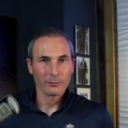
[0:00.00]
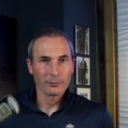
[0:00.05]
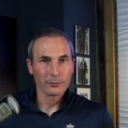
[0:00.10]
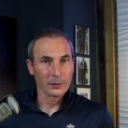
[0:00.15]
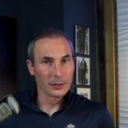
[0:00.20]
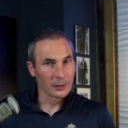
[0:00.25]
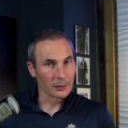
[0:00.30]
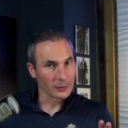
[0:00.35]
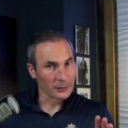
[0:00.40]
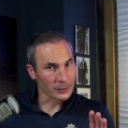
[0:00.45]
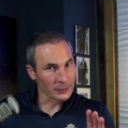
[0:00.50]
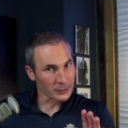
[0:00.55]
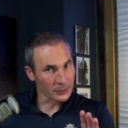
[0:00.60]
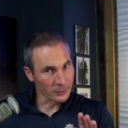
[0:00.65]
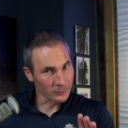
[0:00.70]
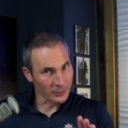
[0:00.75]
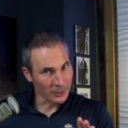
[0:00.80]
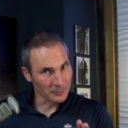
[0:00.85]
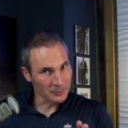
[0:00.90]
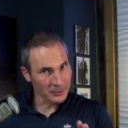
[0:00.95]
Do you listen
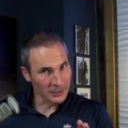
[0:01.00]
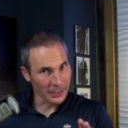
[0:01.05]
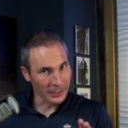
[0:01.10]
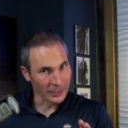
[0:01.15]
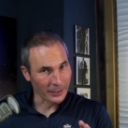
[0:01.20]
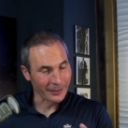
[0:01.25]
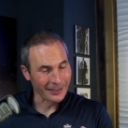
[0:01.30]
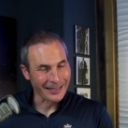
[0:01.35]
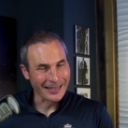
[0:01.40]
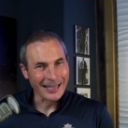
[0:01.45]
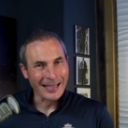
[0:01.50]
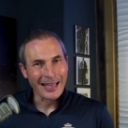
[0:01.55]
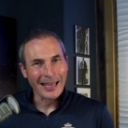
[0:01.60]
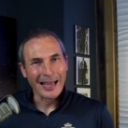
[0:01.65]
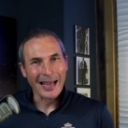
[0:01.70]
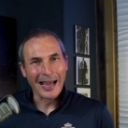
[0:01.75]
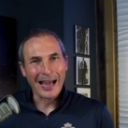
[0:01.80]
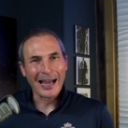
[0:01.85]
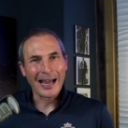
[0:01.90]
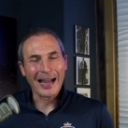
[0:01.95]
to what I'm saying?
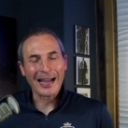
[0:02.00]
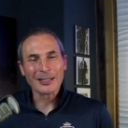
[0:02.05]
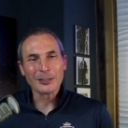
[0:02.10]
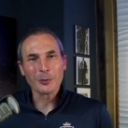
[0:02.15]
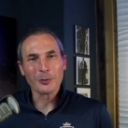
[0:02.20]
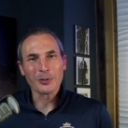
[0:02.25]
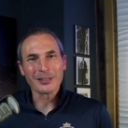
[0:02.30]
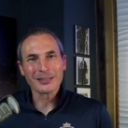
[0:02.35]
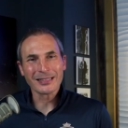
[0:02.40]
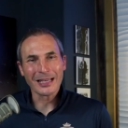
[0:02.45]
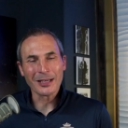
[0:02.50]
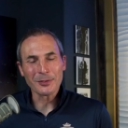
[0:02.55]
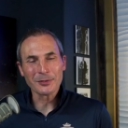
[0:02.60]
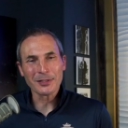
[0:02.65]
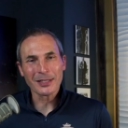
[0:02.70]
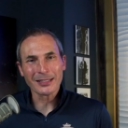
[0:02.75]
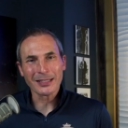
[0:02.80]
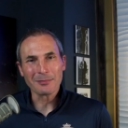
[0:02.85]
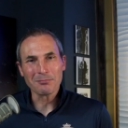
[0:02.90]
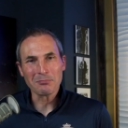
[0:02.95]
I know it sounds
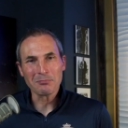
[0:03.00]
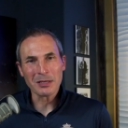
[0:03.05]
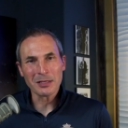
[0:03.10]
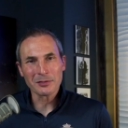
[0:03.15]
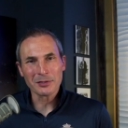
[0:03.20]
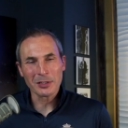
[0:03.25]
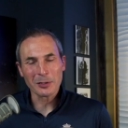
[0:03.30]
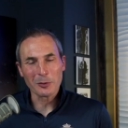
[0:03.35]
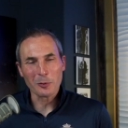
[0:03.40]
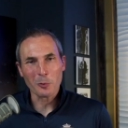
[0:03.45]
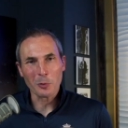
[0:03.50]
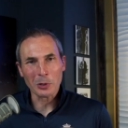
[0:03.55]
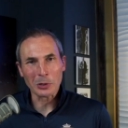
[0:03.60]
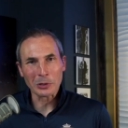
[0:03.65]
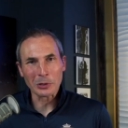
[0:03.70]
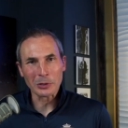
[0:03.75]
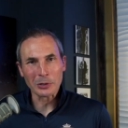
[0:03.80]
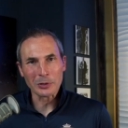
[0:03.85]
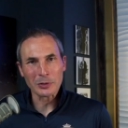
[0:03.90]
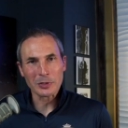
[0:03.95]
like I'm mincing
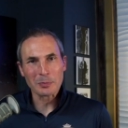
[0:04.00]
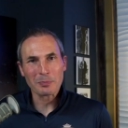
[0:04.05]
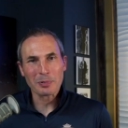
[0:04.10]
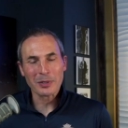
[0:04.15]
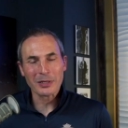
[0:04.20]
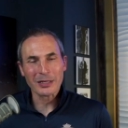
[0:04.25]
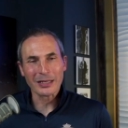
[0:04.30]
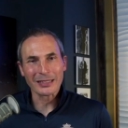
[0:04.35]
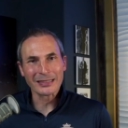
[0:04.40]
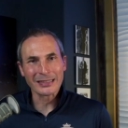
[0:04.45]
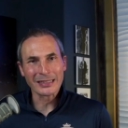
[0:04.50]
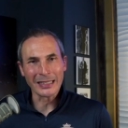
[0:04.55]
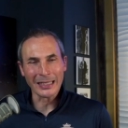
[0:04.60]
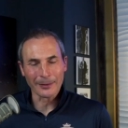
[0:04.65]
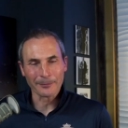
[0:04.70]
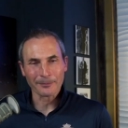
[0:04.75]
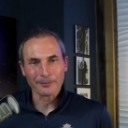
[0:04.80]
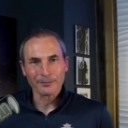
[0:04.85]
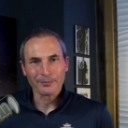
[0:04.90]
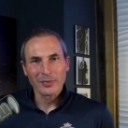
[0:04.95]
words, but
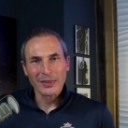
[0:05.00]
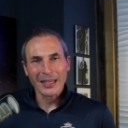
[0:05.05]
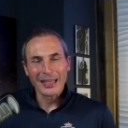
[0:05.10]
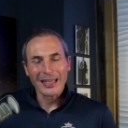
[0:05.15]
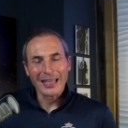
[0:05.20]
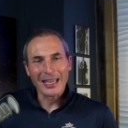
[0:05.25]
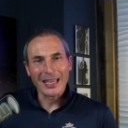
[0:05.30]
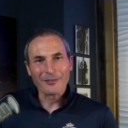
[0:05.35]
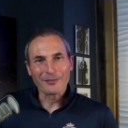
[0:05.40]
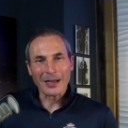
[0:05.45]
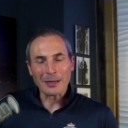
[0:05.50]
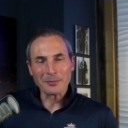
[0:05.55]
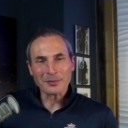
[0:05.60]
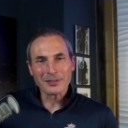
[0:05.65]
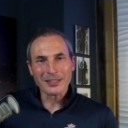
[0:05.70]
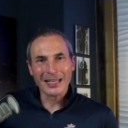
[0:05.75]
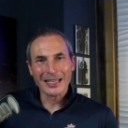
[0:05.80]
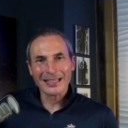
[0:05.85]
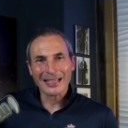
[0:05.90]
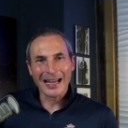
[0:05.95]
again, if I'm
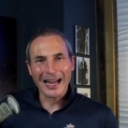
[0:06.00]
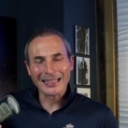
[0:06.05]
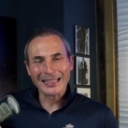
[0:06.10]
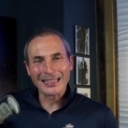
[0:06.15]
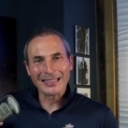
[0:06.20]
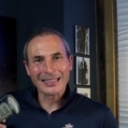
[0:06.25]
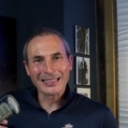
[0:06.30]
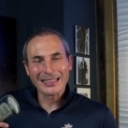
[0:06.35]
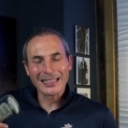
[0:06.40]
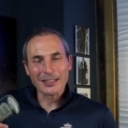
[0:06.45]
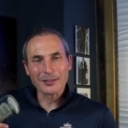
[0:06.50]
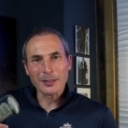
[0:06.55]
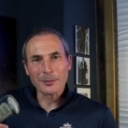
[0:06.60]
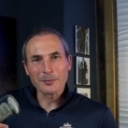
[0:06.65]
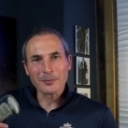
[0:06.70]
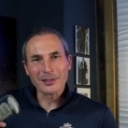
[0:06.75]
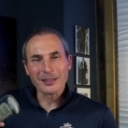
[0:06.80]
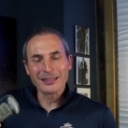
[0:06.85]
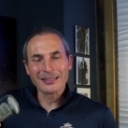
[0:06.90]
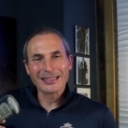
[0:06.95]
saying I need to get
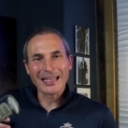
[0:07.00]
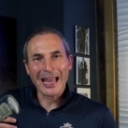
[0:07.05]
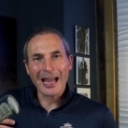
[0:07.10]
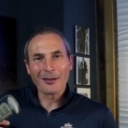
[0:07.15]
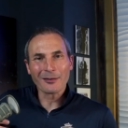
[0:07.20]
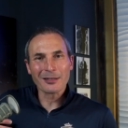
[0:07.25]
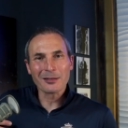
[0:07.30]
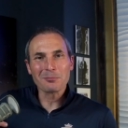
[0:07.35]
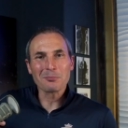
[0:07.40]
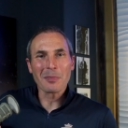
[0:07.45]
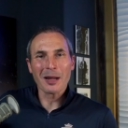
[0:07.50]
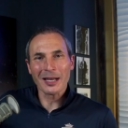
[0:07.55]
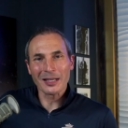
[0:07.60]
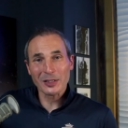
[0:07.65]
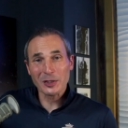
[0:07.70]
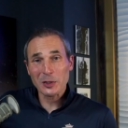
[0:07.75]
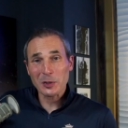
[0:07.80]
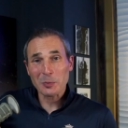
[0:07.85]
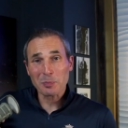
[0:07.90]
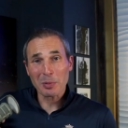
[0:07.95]
something down in my
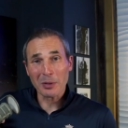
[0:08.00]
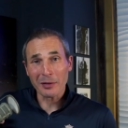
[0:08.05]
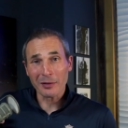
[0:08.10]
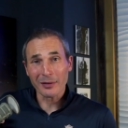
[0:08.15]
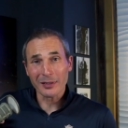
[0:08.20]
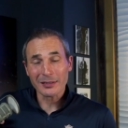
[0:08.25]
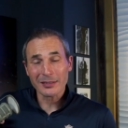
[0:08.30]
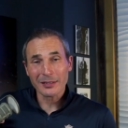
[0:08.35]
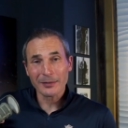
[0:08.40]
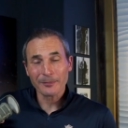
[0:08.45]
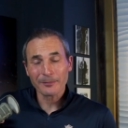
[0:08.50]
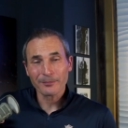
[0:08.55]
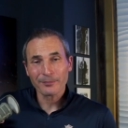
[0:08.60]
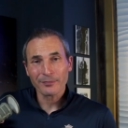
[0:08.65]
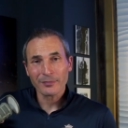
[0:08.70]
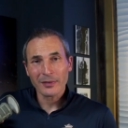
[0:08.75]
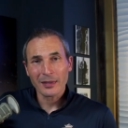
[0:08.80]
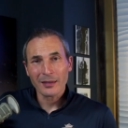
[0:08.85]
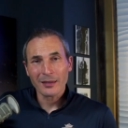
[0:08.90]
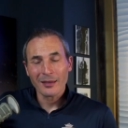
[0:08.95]
spirit,
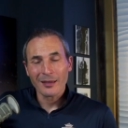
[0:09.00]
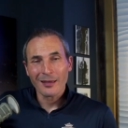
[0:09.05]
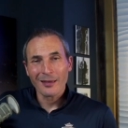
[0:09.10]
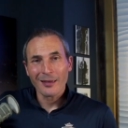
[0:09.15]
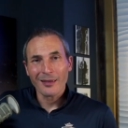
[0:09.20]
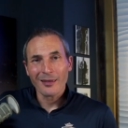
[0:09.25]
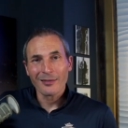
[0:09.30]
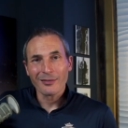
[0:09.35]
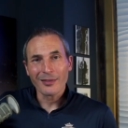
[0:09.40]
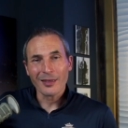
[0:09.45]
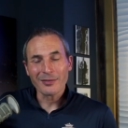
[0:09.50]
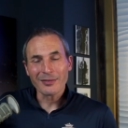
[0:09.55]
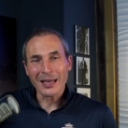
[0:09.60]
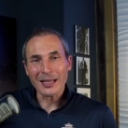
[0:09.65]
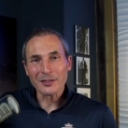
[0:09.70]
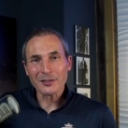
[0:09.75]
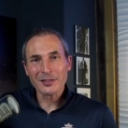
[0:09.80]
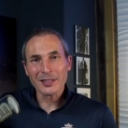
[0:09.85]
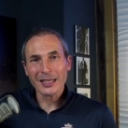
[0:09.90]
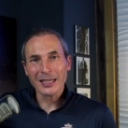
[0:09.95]
then
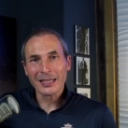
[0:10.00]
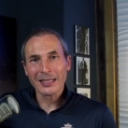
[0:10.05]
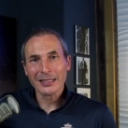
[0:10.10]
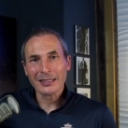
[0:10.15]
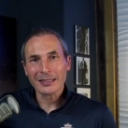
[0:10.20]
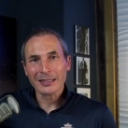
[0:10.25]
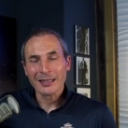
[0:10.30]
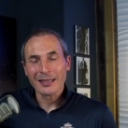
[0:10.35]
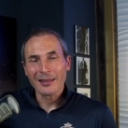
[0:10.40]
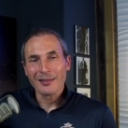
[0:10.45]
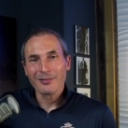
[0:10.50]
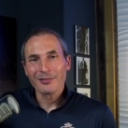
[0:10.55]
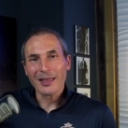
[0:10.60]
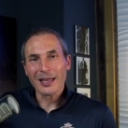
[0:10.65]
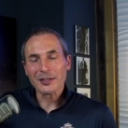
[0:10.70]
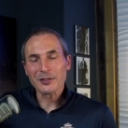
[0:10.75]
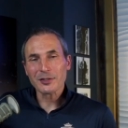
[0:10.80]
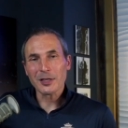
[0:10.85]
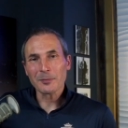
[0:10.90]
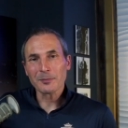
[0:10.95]
that's saying
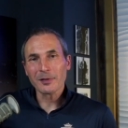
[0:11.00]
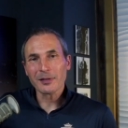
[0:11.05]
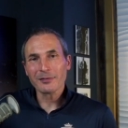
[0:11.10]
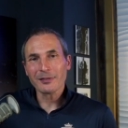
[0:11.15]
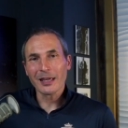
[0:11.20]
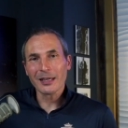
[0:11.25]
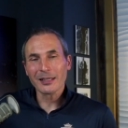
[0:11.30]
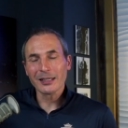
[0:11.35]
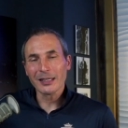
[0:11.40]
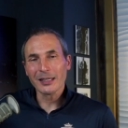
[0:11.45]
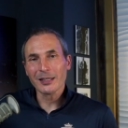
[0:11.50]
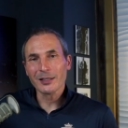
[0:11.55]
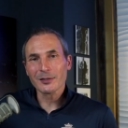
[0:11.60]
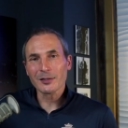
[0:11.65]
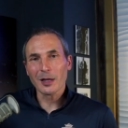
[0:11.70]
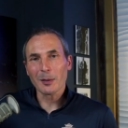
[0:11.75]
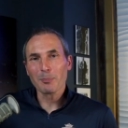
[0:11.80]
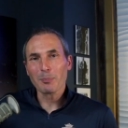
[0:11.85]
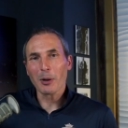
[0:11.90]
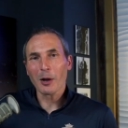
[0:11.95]
that's something that is
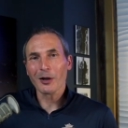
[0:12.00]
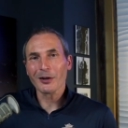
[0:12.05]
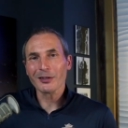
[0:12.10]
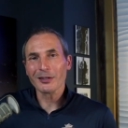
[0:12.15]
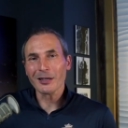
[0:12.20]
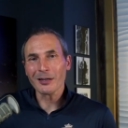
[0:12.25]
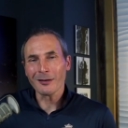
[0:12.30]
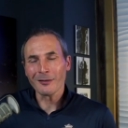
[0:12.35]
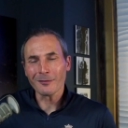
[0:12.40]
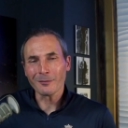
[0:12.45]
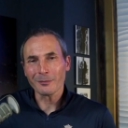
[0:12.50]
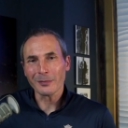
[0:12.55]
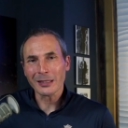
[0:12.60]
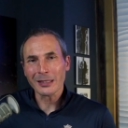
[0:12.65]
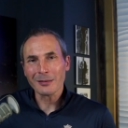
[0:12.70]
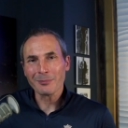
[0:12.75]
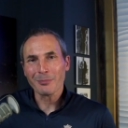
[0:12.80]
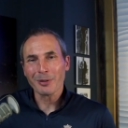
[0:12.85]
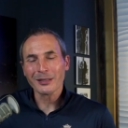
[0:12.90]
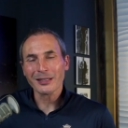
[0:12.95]
a part of
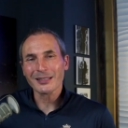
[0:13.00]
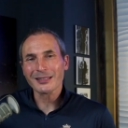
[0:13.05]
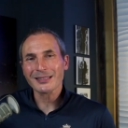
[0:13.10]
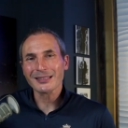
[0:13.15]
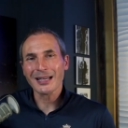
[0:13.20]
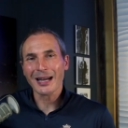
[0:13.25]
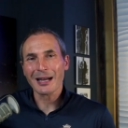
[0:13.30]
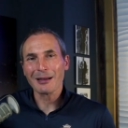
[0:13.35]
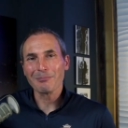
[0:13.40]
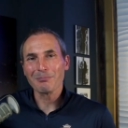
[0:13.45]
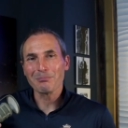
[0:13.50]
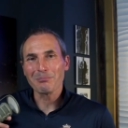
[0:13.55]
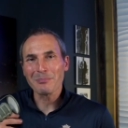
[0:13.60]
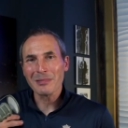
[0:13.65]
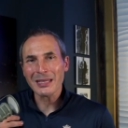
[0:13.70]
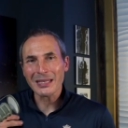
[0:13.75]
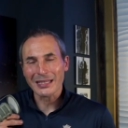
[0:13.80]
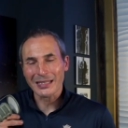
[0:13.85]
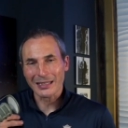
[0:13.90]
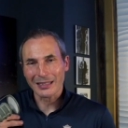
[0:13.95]
me, but it's not
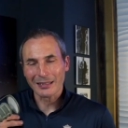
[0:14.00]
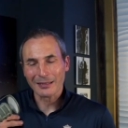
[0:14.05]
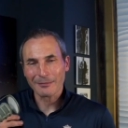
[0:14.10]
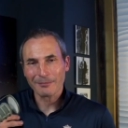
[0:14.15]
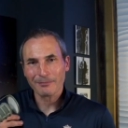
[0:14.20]
me.